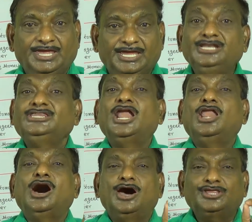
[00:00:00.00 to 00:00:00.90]
In the
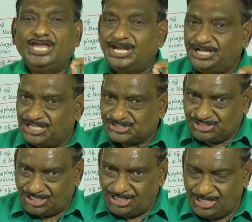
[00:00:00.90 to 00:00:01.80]
large
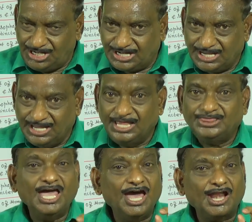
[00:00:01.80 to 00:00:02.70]
intestine,
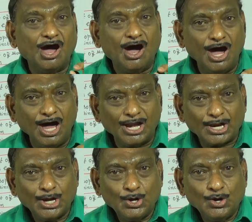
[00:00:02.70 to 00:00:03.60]
there
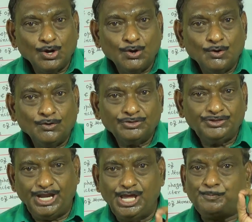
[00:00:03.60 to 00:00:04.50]
are
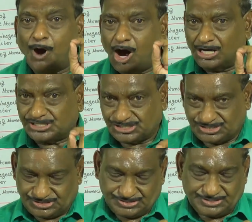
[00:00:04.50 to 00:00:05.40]
3
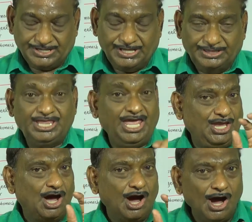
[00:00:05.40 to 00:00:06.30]
parts.
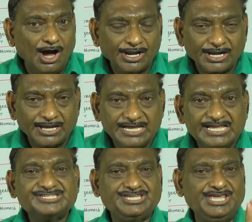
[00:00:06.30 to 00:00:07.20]
They are
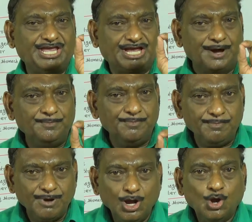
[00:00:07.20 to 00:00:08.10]

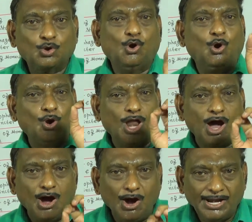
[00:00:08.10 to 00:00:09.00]
cecum,
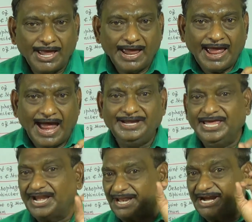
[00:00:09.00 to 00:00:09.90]
colon and
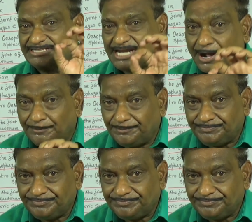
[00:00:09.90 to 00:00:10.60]
rectum.